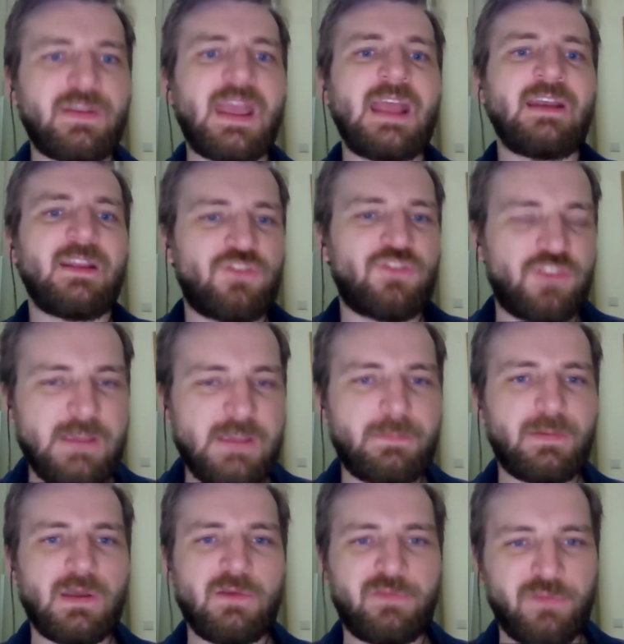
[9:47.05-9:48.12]
in a cheap,
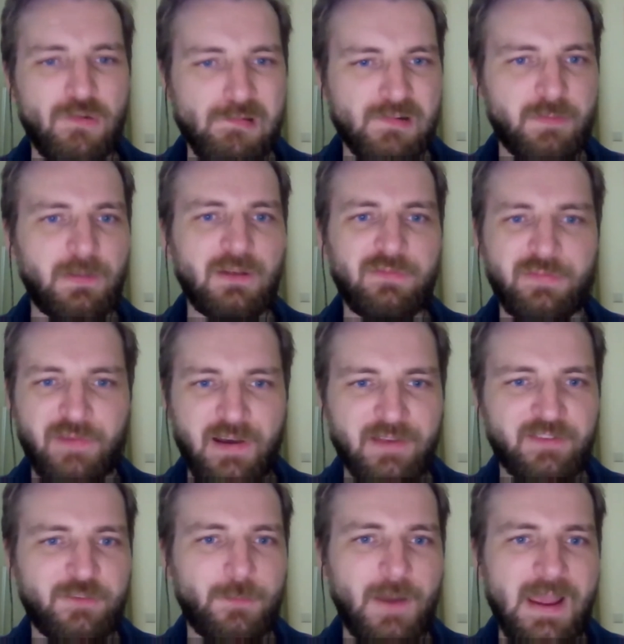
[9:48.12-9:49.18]
affordable,
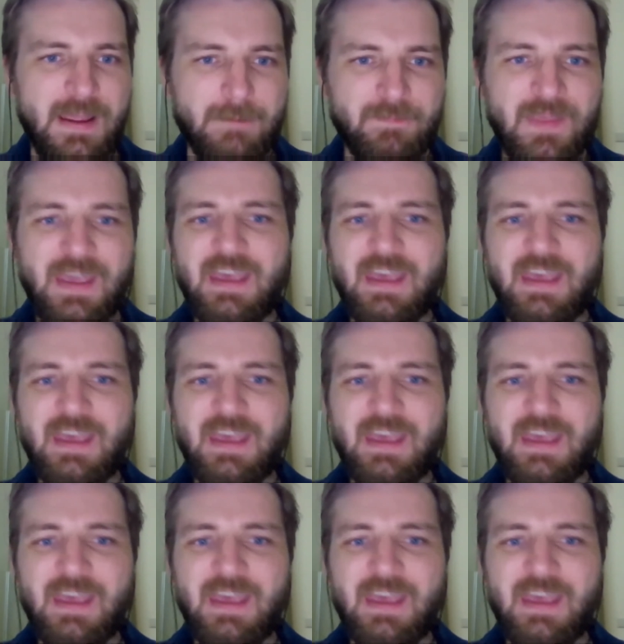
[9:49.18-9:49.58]
fast way.